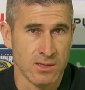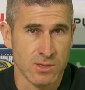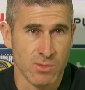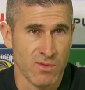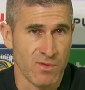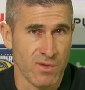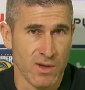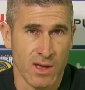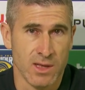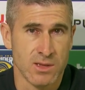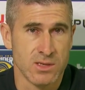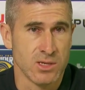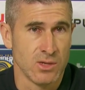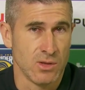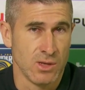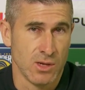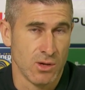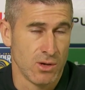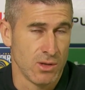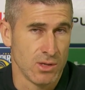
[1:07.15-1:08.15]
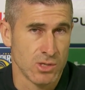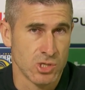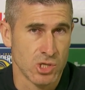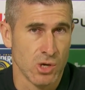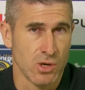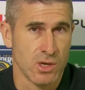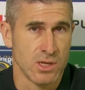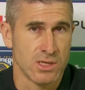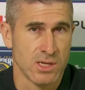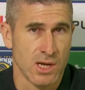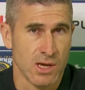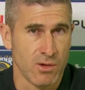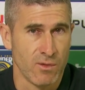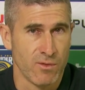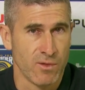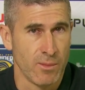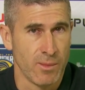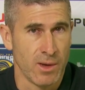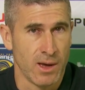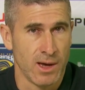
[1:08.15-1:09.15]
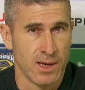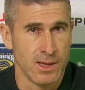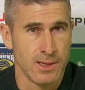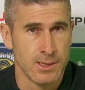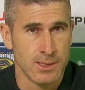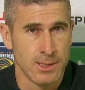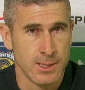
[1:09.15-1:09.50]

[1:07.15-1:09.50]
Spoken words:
to be fair, until he got the shocking tackle from behind.